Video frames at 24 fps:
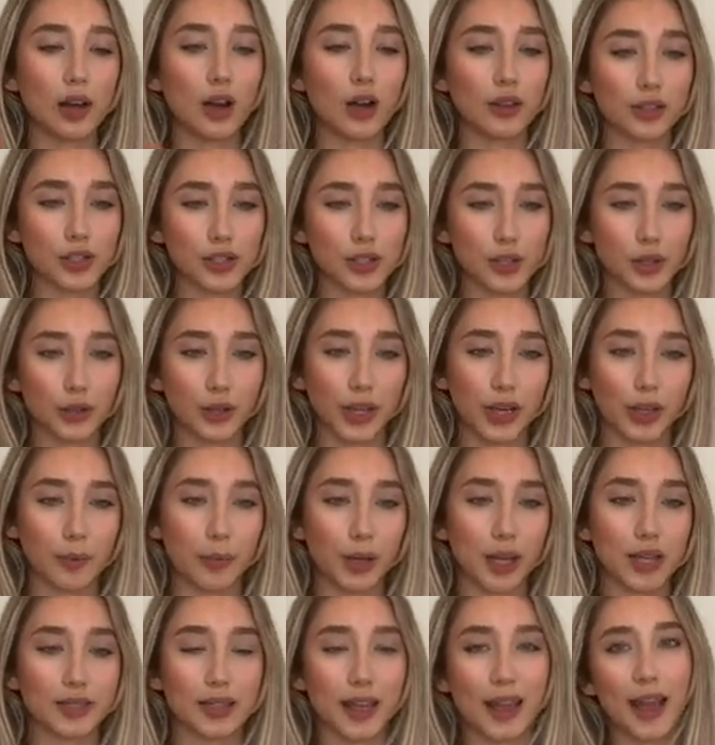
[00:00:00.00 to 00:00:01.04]
on the screen
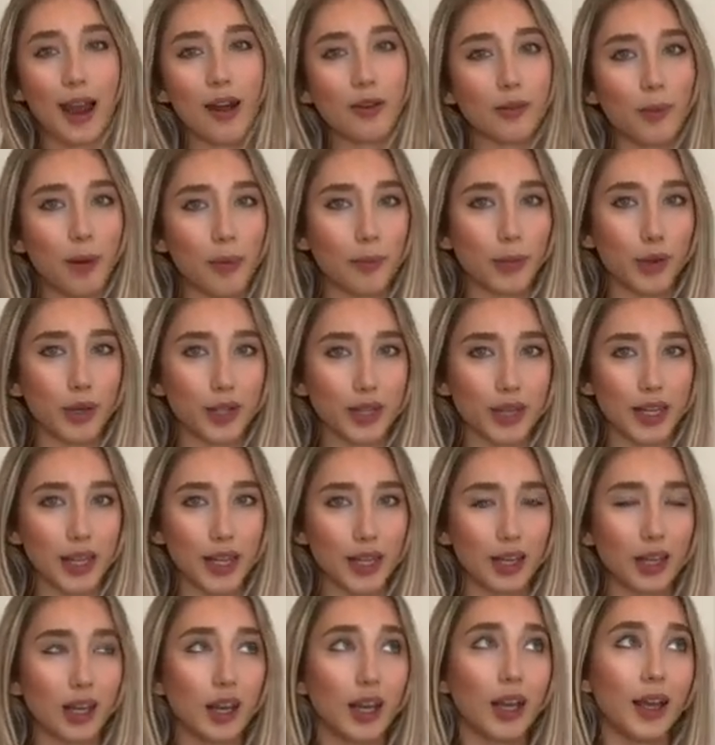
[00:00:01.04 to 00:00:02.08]
because I can't remember
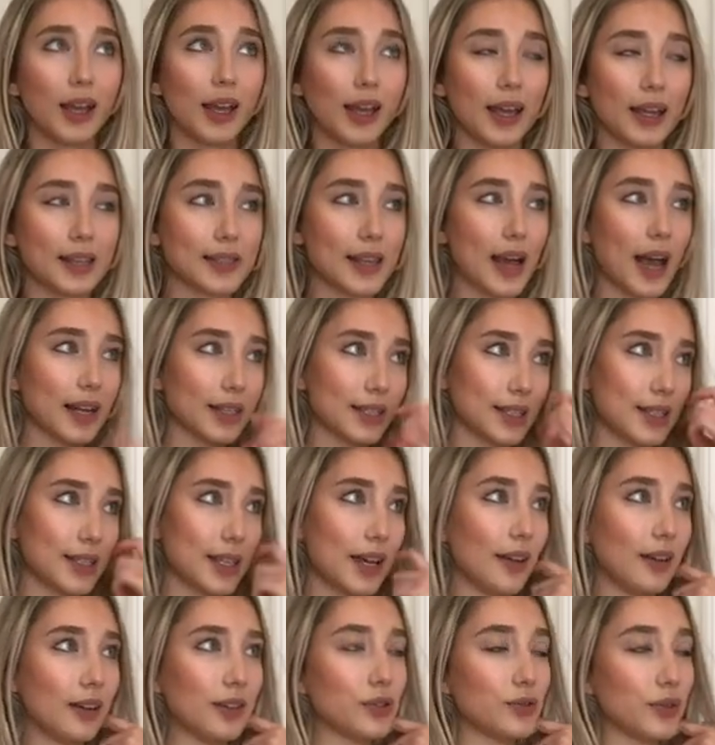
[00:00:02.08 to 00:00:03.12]
the exact
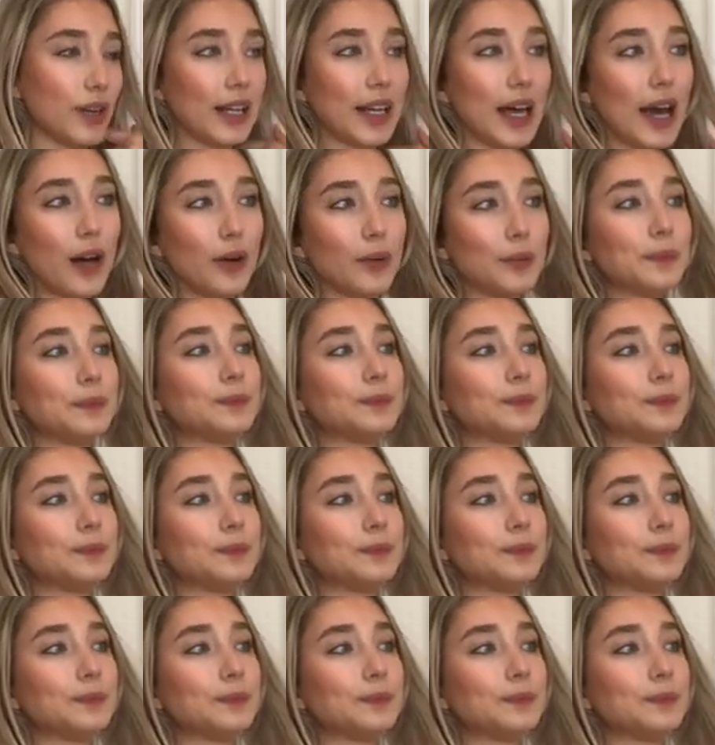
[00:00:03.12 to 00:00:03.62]
details right now.